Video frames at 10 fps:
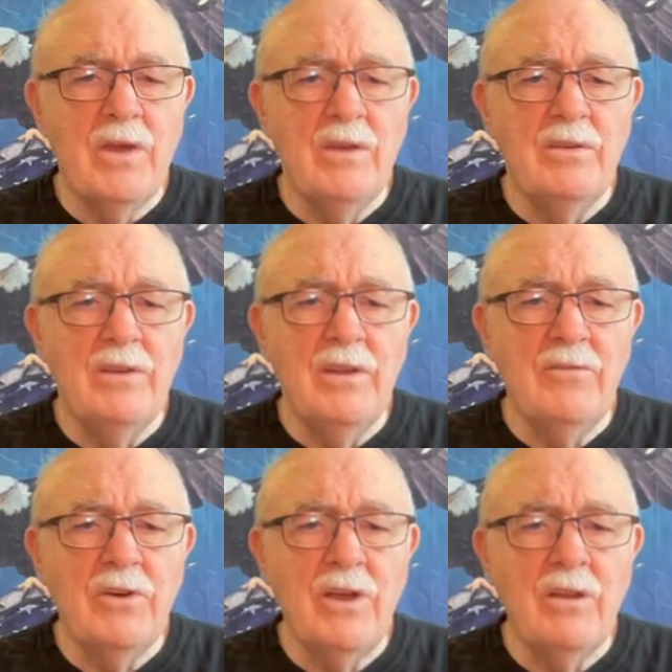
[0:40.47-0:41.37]
Denver,
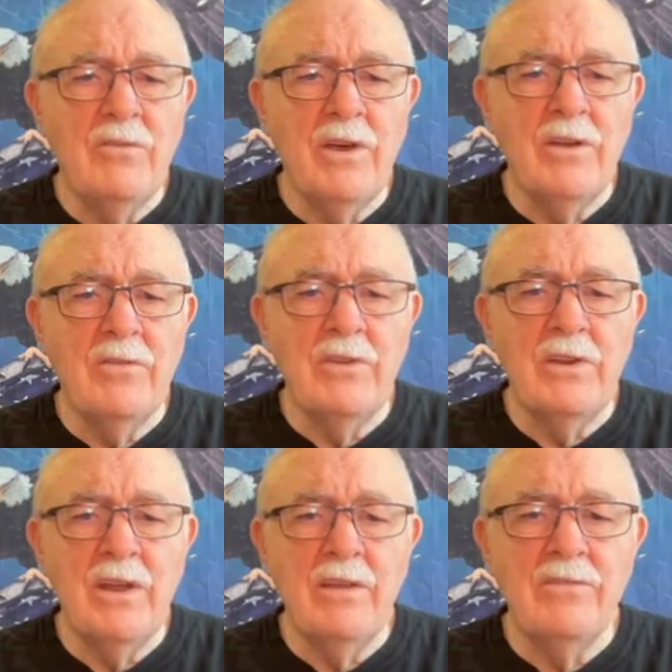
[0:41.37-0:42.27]
Colorado, the
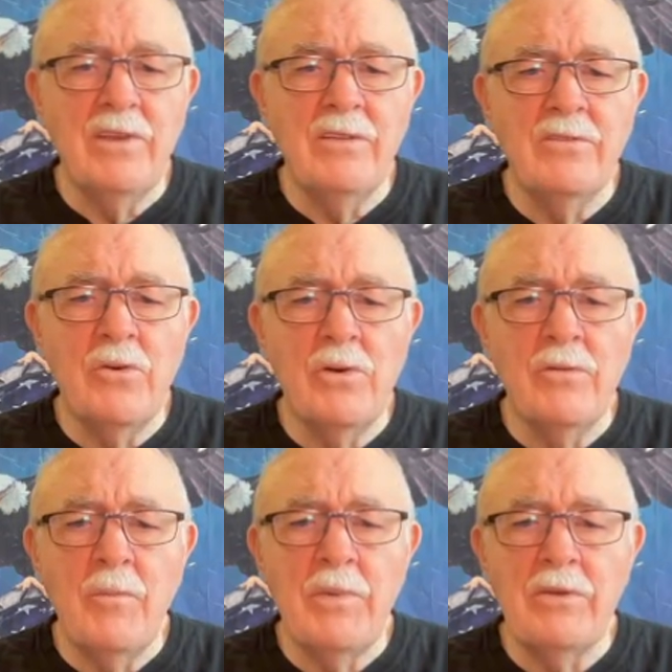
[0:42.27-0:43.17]
United States Court of
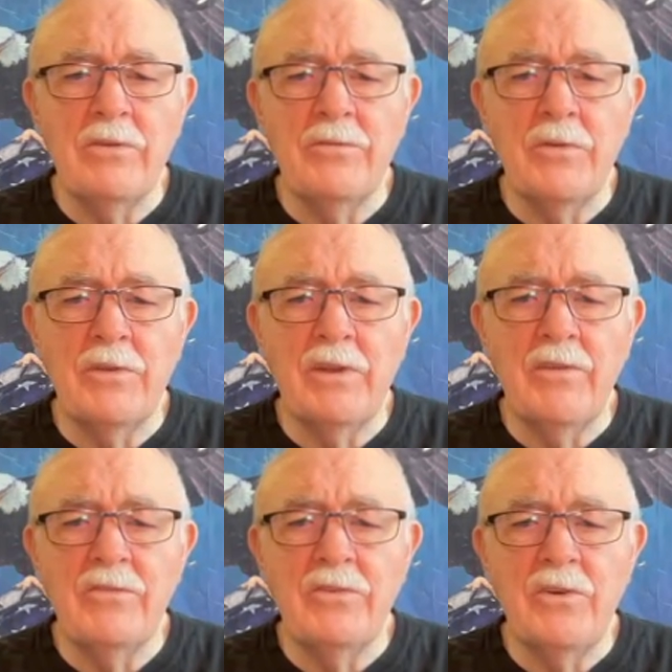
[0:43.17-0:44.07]
Appeals for the
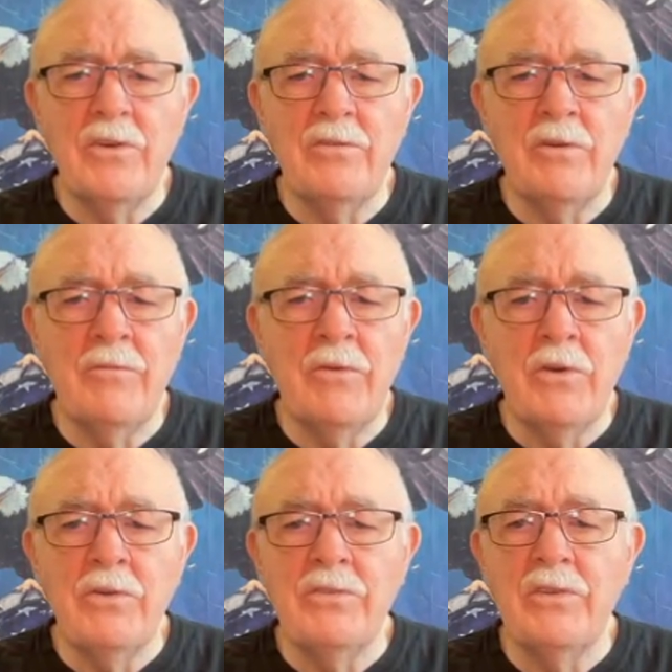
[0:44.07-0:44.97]
10th Circuit
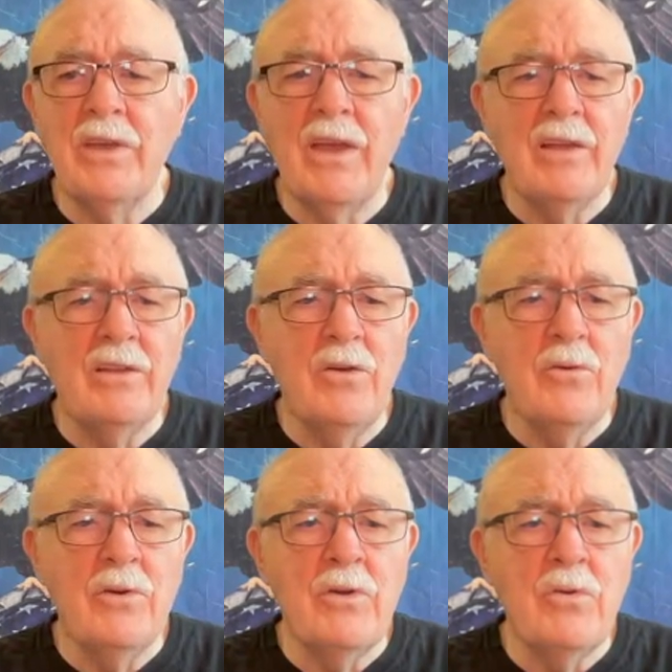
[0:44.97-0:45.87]
reversed a lower
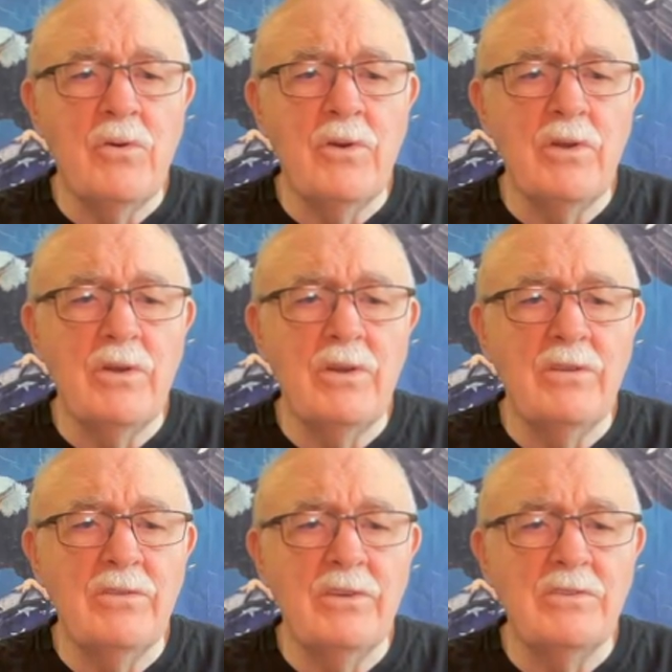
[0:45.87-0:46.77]
court
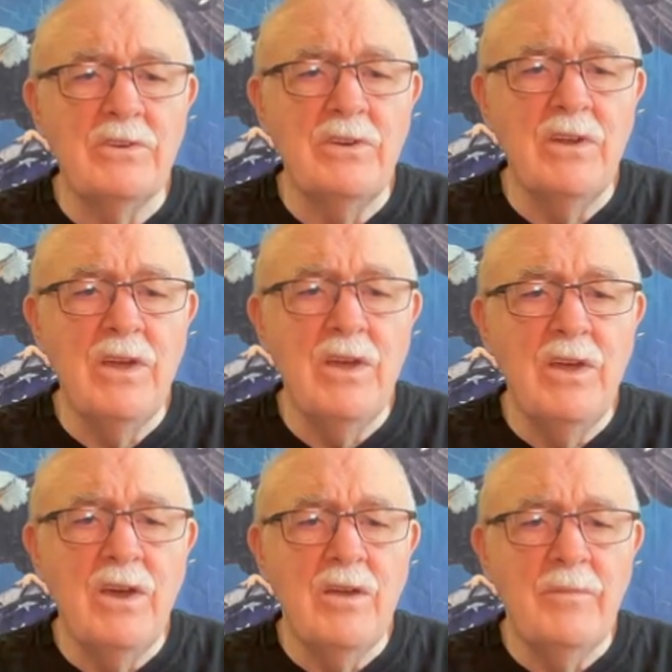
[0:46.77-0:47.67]
decision
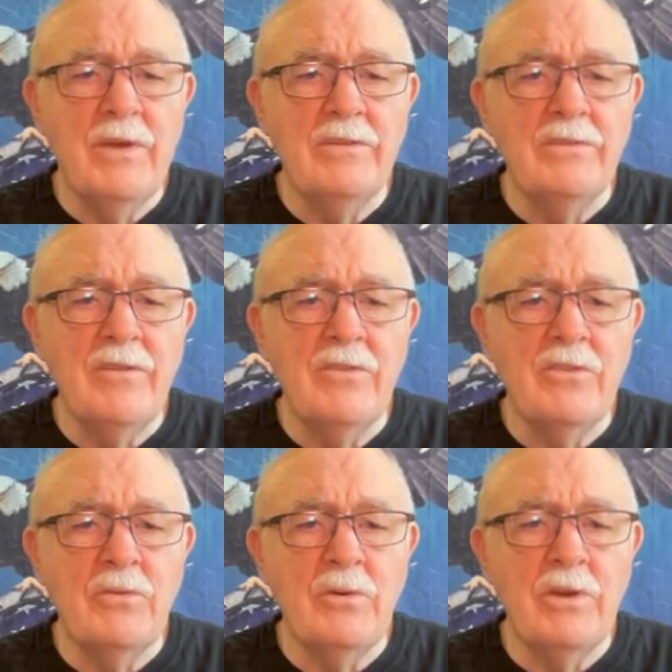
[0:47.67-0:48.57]
on May 7,
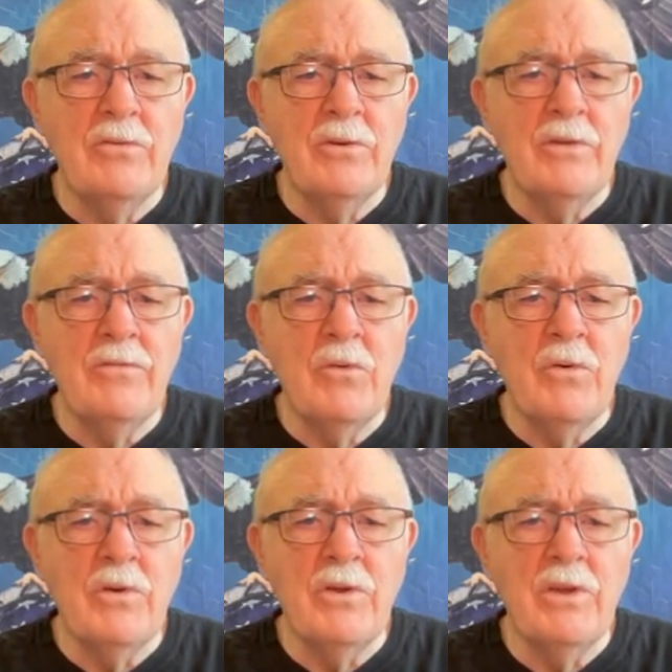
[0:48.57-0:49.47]
2024,